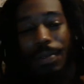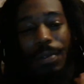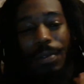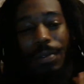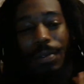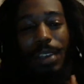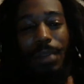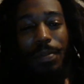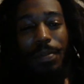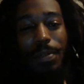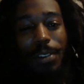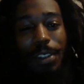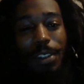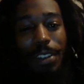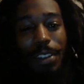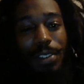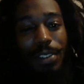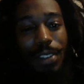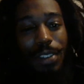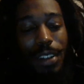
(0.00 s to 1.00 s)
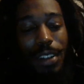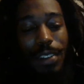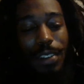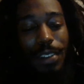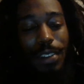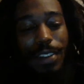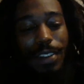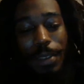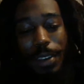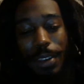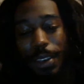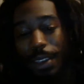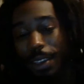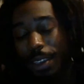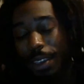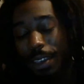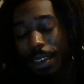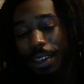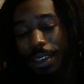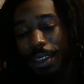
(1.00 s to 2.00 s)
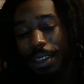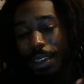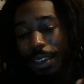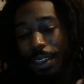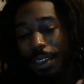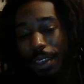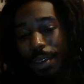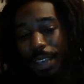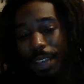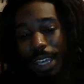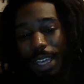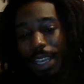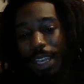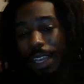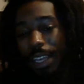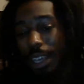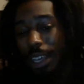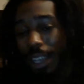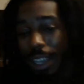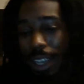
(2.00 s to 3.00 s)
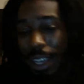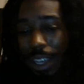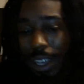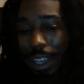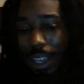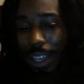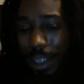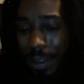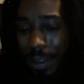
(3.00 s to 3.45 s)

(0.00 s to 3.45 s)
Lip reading: not really. Still on topic. Uh,